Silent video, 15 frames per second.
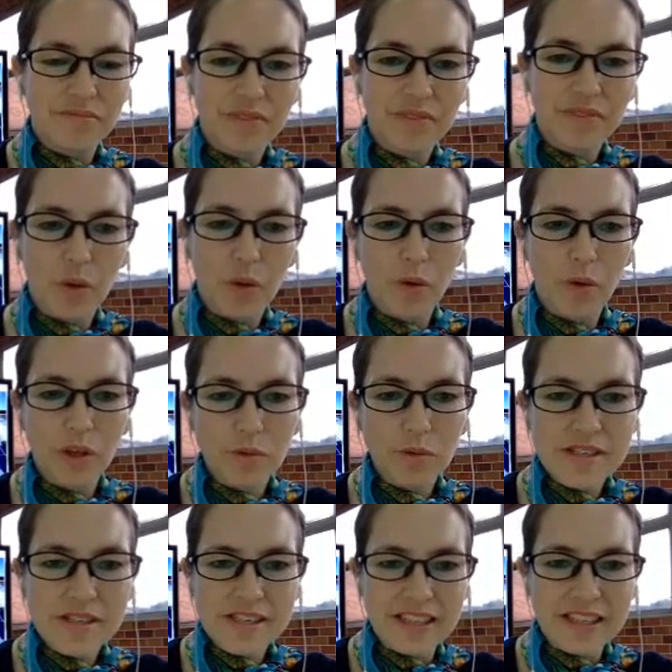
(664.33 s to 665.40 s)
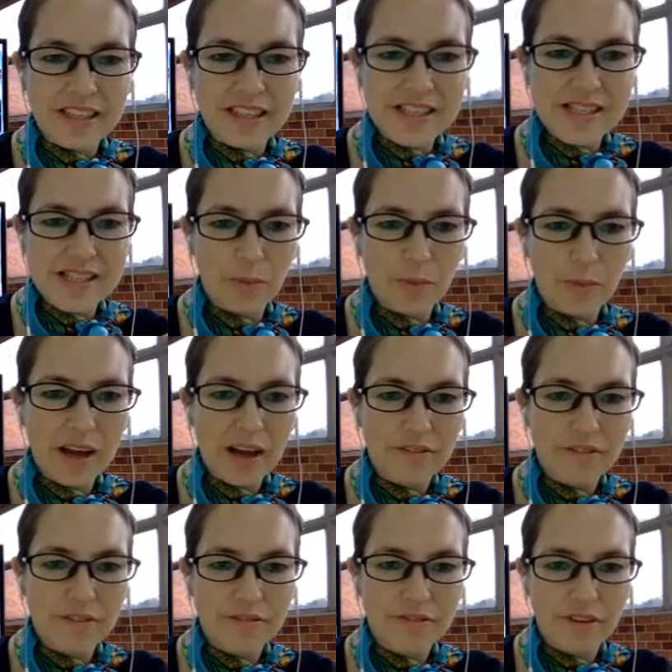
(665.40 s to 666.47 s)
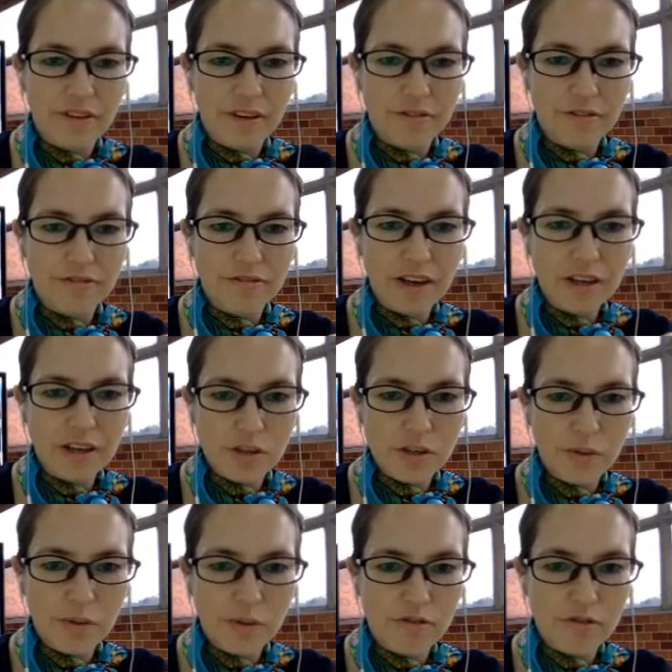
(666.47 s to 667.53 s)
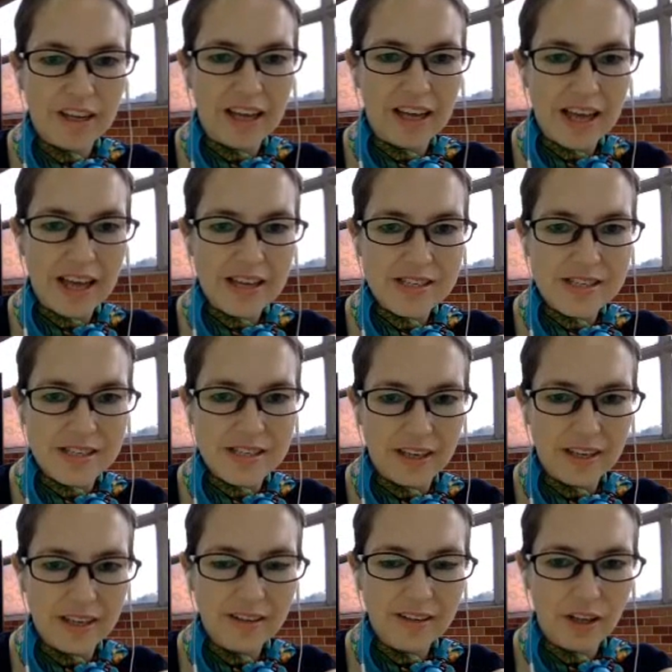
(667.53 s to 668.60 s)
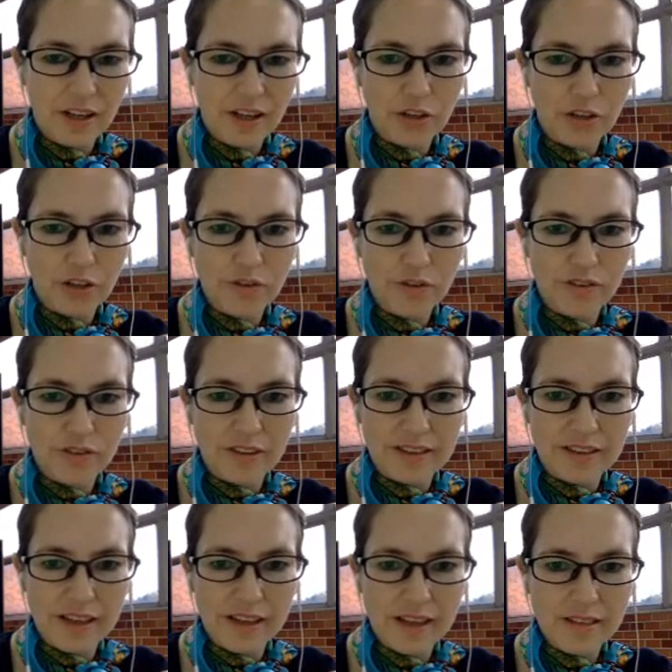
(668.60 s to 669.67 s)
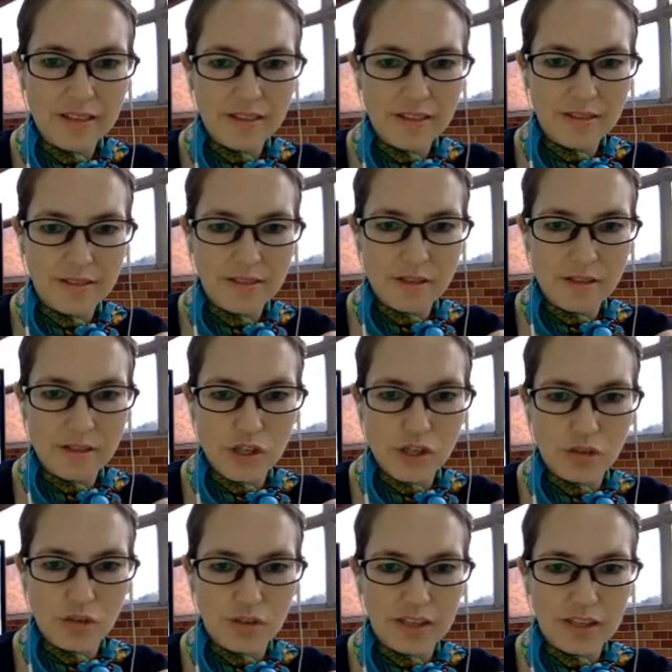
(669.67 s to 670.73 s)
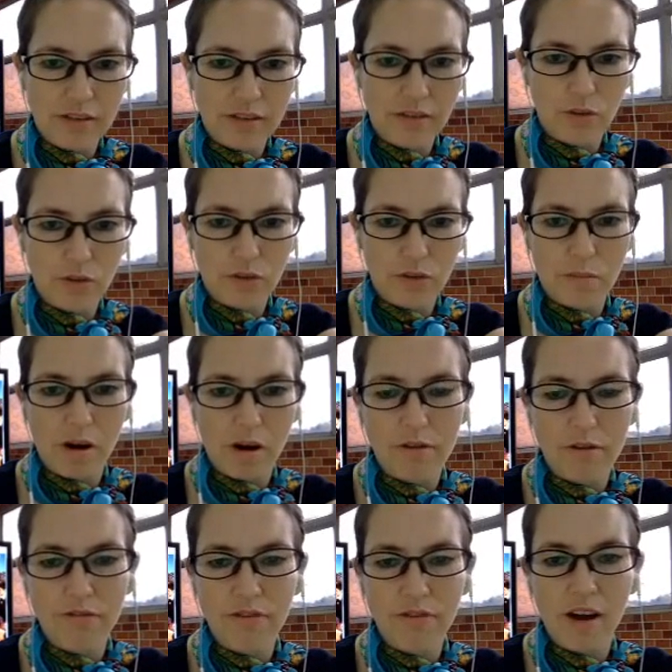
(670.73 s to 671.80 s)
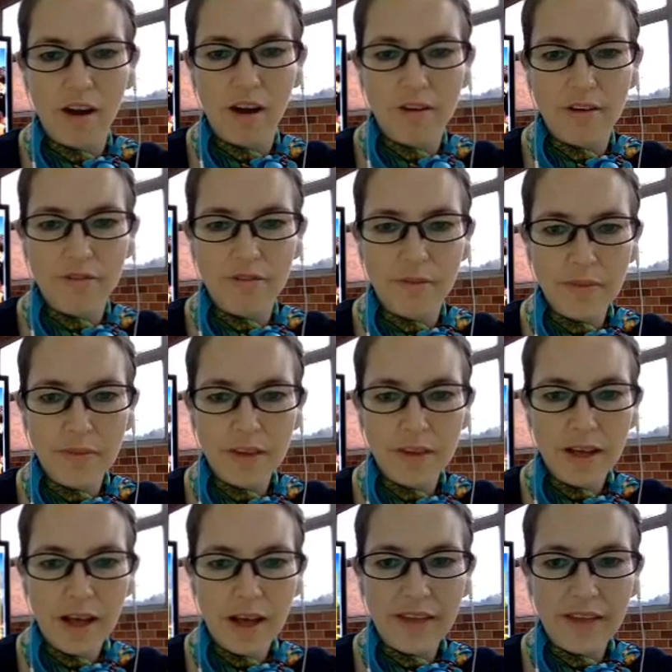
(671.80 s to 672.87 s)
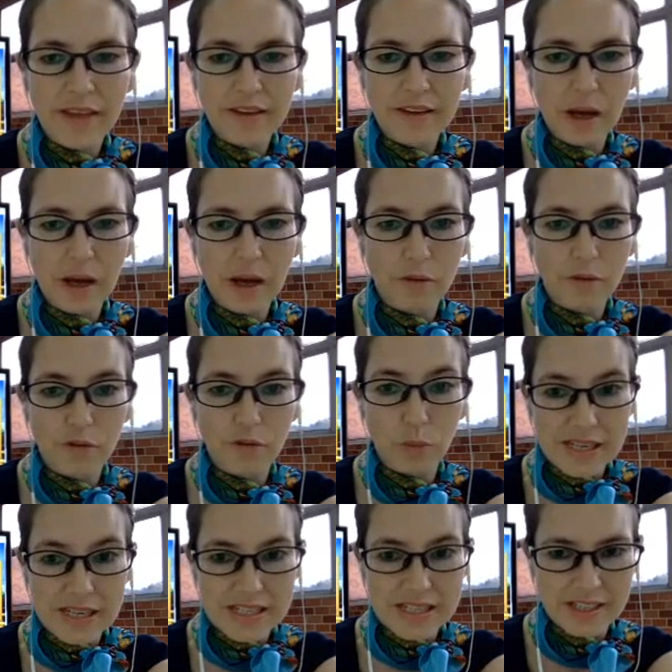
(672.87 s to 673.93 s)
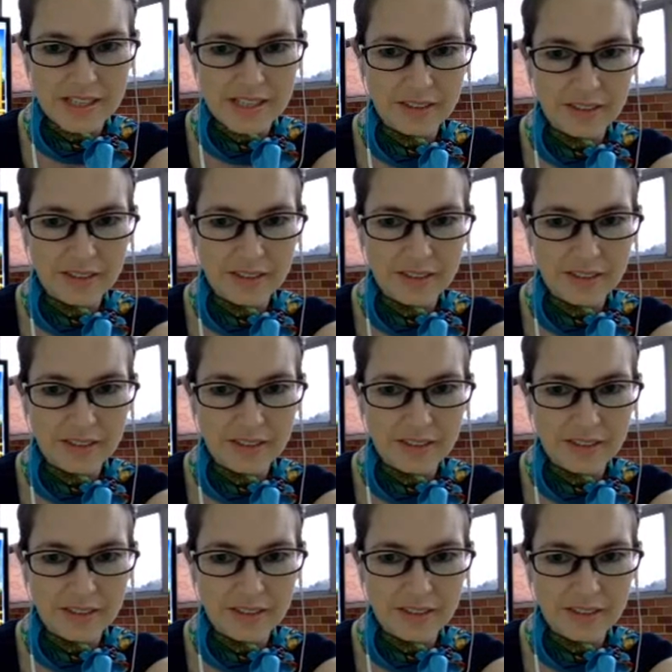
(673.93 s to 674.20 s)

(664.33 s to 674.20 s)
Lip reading: what you'll see is that we have a Fellowship of the Ring essay, and you'll see there this student here scored a mark of 5, and that is out of 20.